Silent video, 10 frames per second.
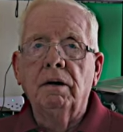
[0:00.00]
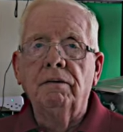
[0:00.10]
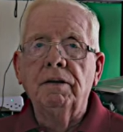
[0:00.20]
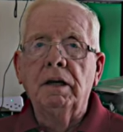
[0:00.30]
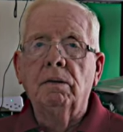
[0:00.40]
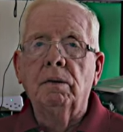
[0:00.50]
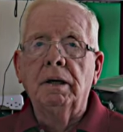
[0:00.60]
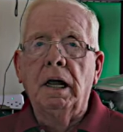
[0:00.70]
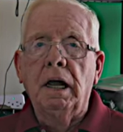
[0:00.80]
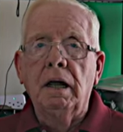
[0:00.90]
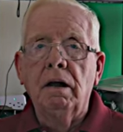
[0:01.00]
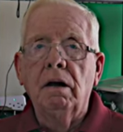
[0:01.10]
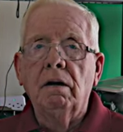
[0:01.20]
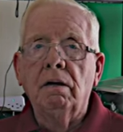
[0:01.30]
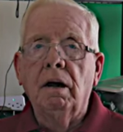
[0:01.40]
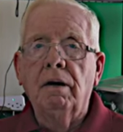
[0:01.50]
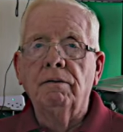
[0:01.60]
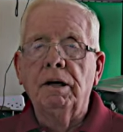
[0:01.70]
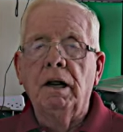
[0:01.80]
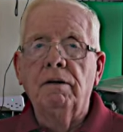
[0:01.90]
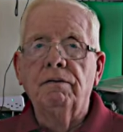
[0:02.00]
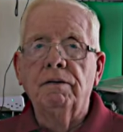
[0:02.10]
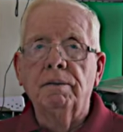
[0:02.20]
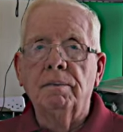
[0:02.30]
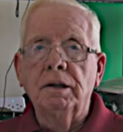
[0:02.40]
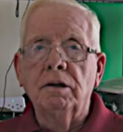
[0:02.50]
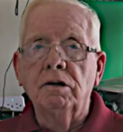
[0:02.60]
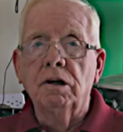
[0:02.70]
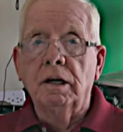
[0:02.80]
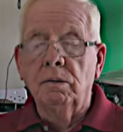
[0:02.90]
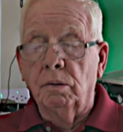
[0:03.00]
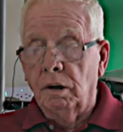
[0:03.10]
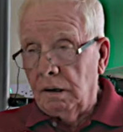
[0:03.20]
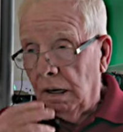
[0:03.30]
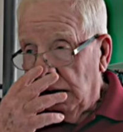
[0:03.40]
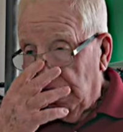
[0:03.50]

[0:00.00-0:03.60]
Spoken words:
A video a day, every day for the month of January.